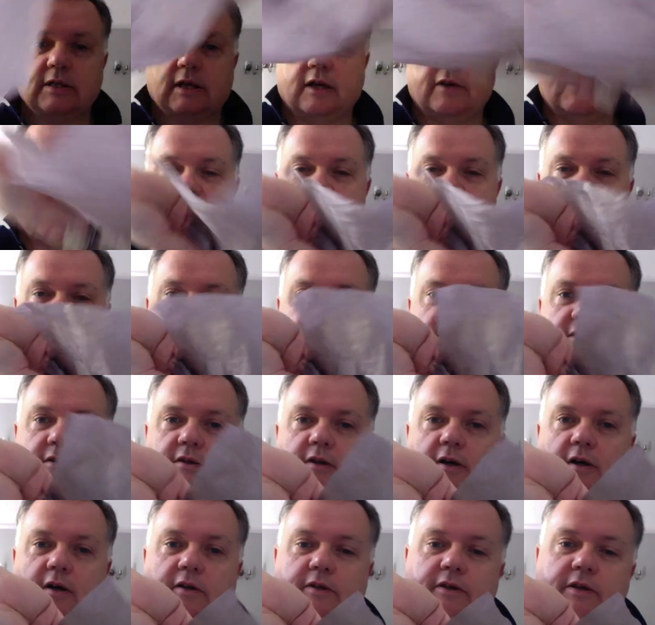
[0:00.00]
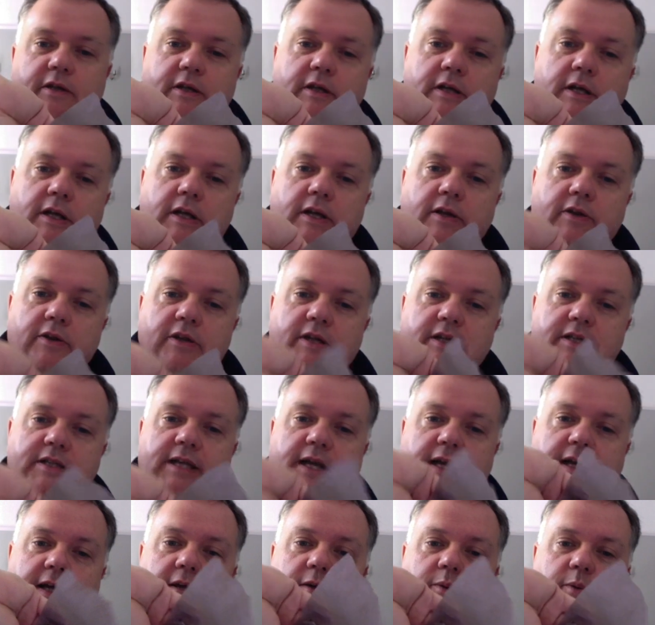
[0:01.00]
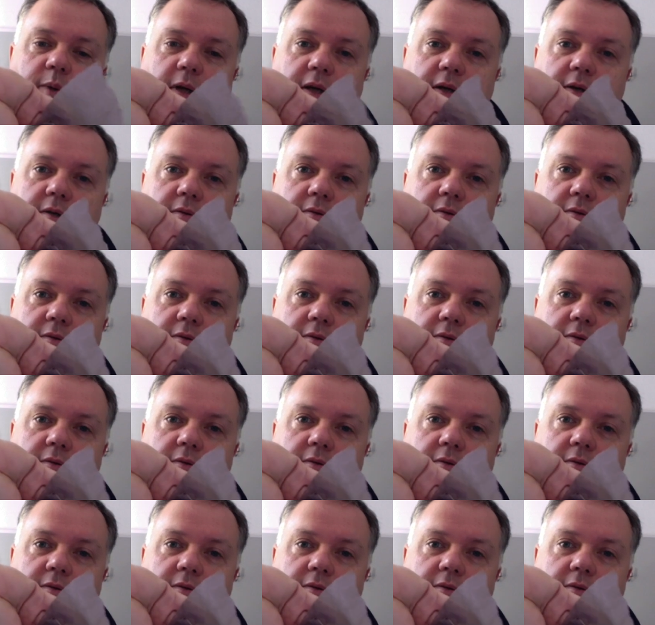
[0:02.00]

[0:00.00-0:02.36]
I've still got the second one